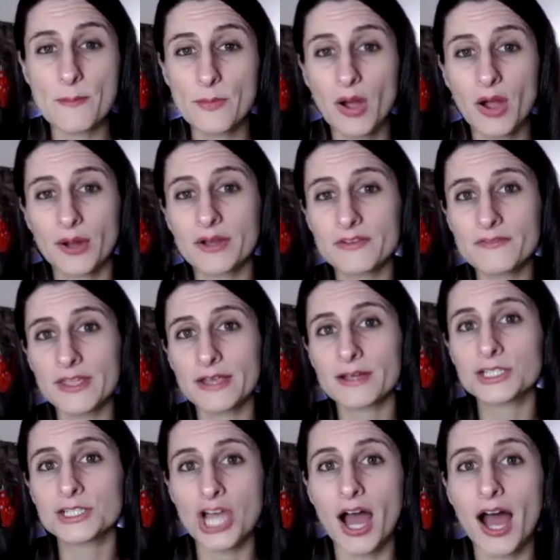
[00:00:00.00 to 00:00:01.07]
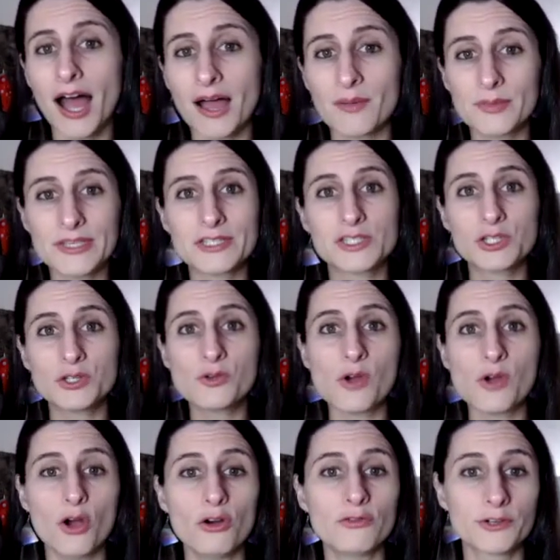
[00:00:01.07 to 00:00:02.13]
that part of their job is
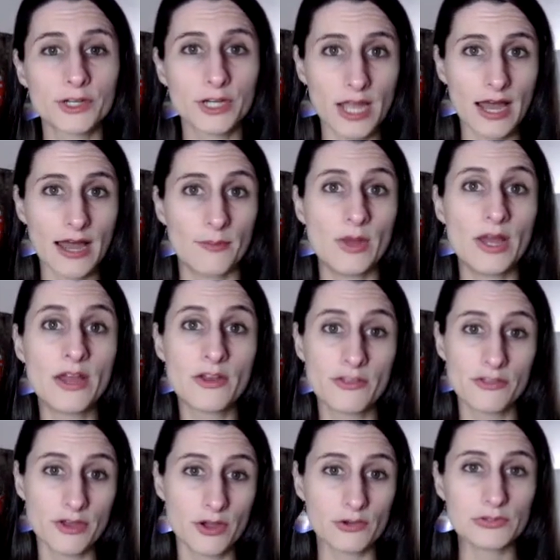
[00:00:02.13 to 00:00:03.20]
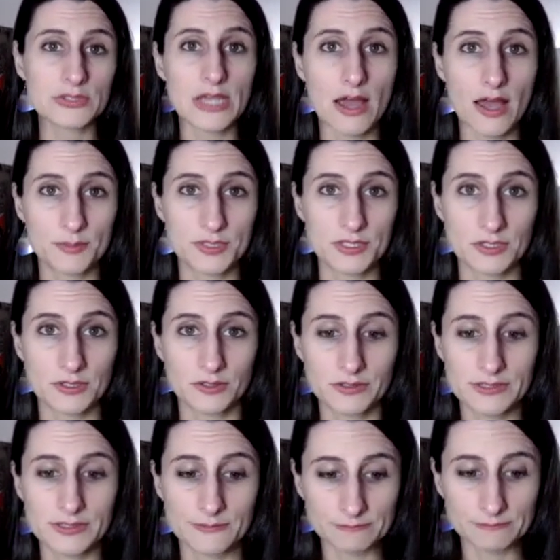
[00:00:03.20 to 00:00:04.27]
to overcome those
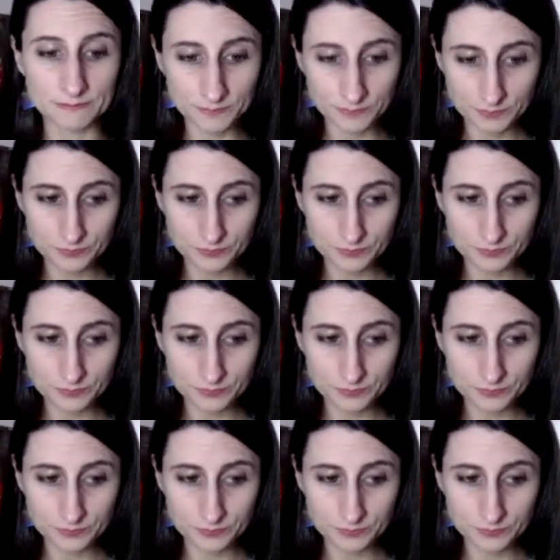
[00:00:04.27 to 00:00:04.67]
obstacles.